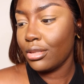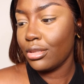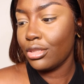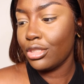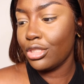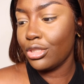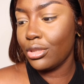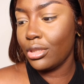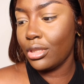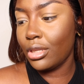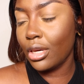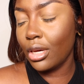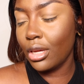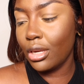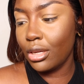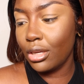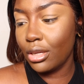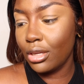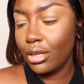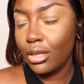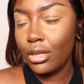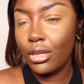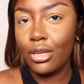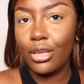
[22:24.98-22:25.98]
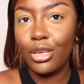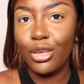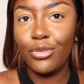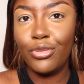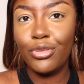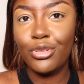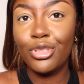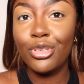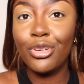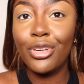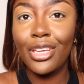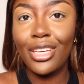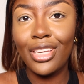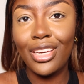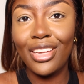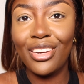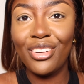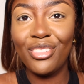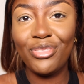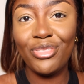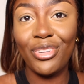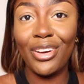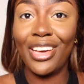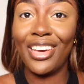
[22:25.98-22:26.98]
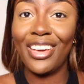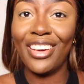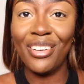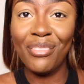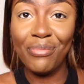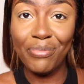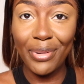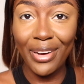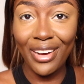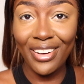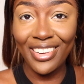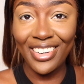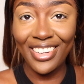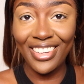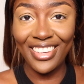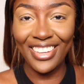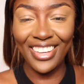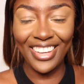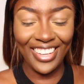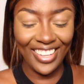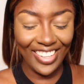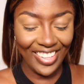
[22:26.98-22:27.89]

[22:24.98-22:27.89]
Do you get it? If you don't get it, forget about it.